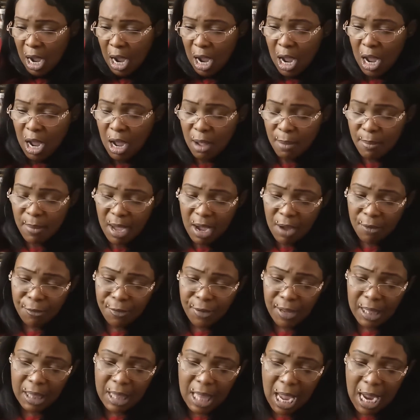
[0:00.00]
I
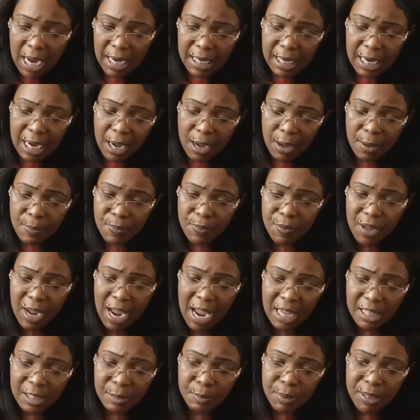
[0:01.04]
feel like there
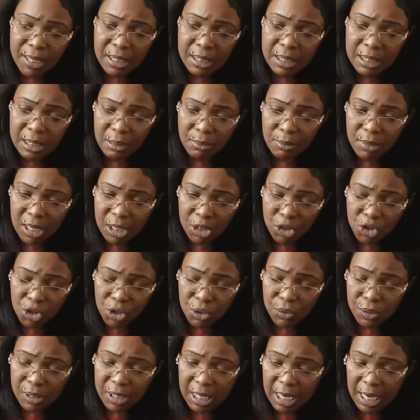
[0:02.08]
has been some
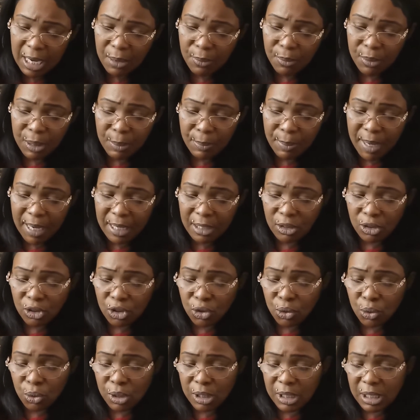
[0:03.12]
issues here with the Page of
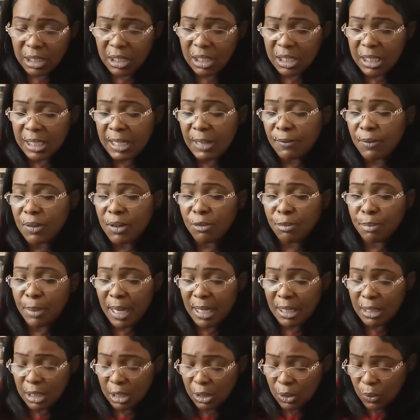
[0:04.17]
Swords and the Seven of
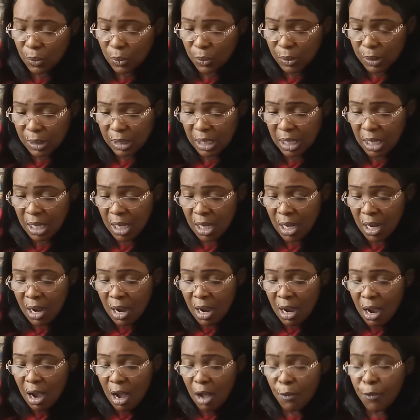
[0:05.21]
Pentacles.
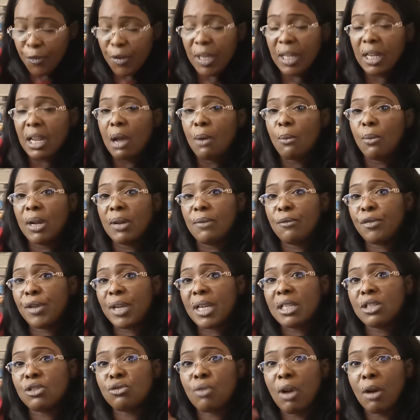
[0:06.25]
I feel like when
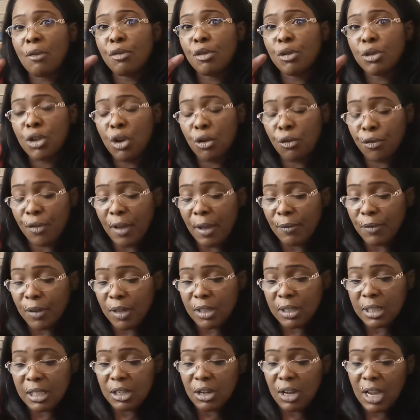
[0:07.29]
things ruffle your
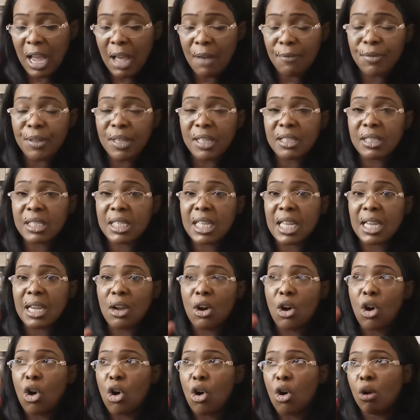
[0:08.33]
feathers, you have this
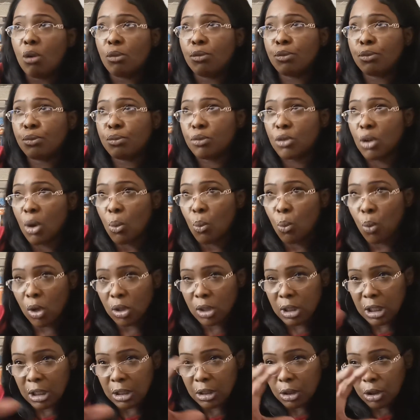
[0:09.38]
thing of not
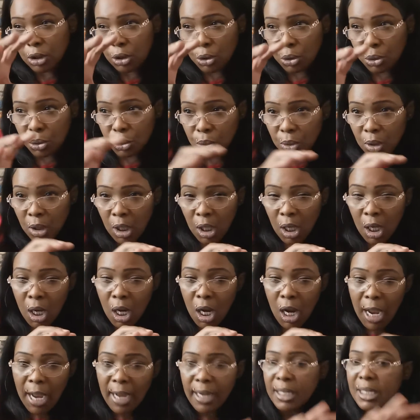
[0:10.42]
wanting to
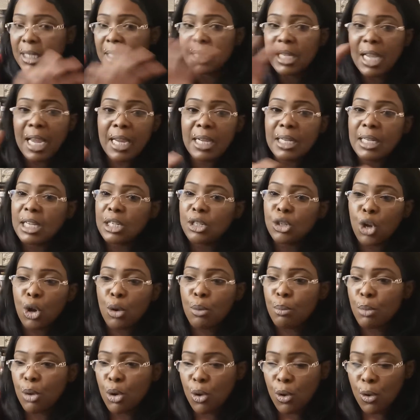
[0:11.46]
entertain it
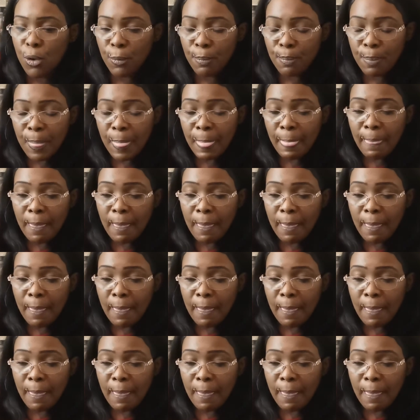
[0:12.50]
no more.